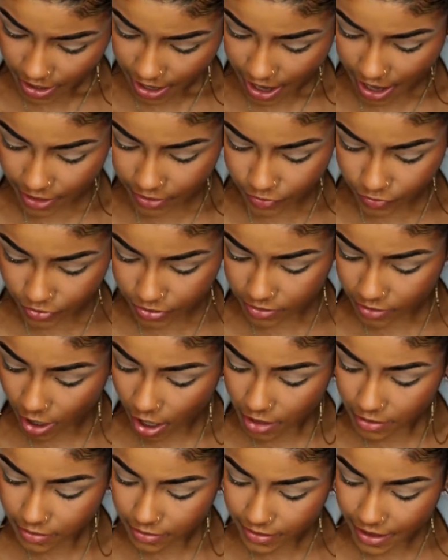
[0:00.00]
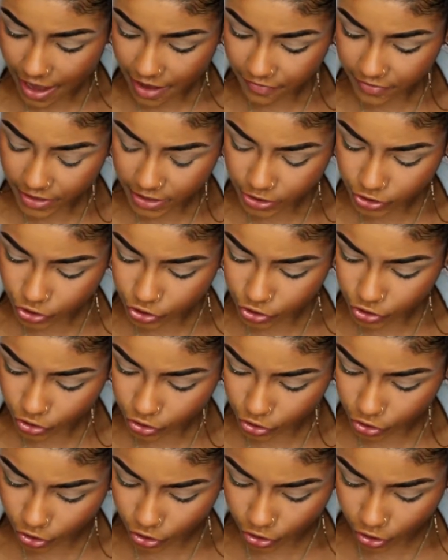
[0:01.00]
I use soft Savage
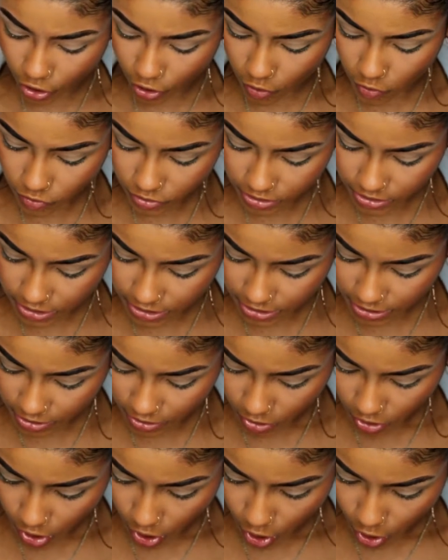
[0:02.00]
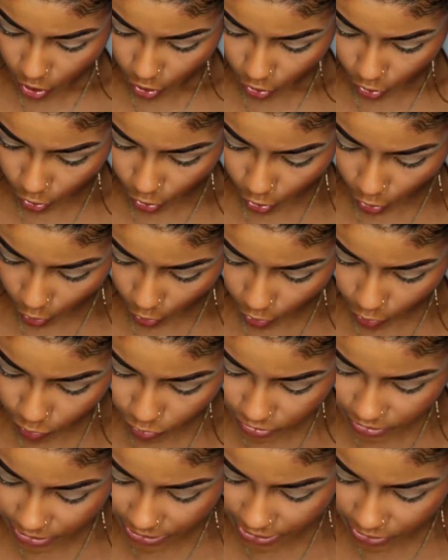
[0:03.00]
Goat,
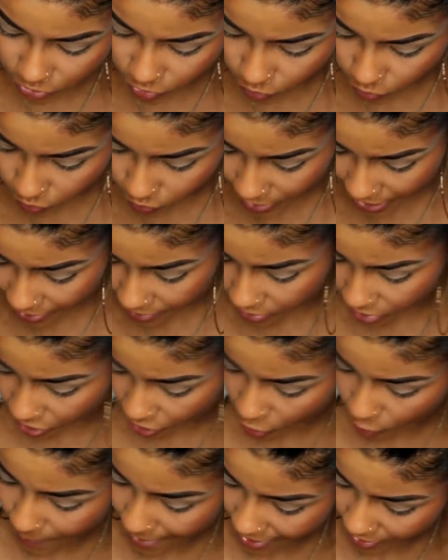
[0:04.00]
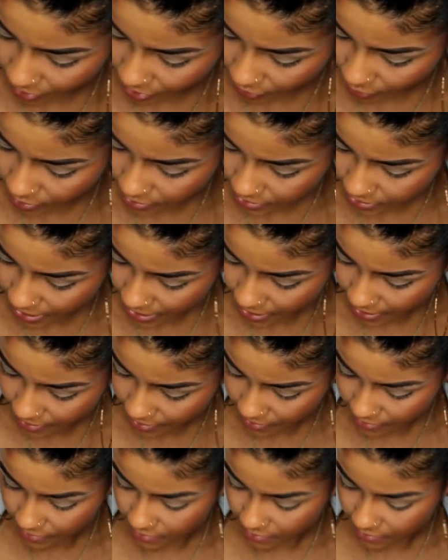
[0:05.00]
Gold, and let's do and Throwback Thursday.